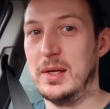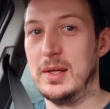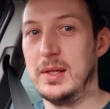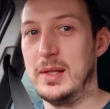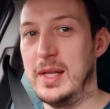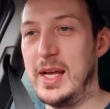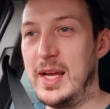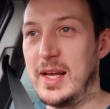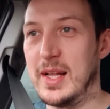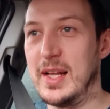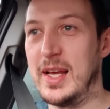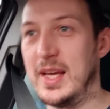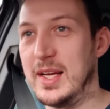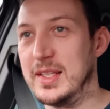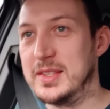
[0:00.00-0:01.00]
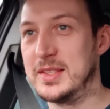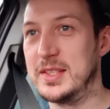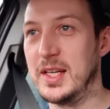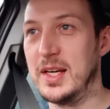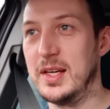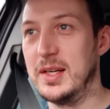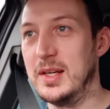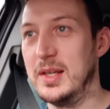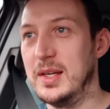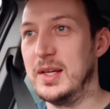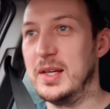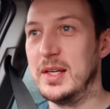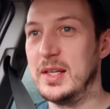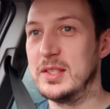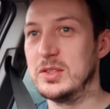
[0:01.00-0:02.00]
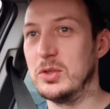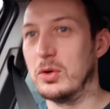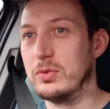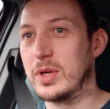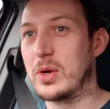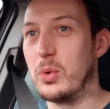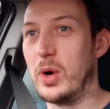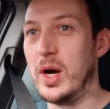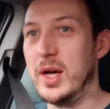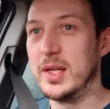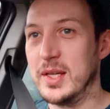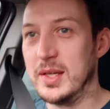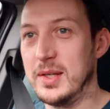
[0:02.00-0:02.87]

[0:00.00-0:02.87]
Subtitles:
legally it's not required.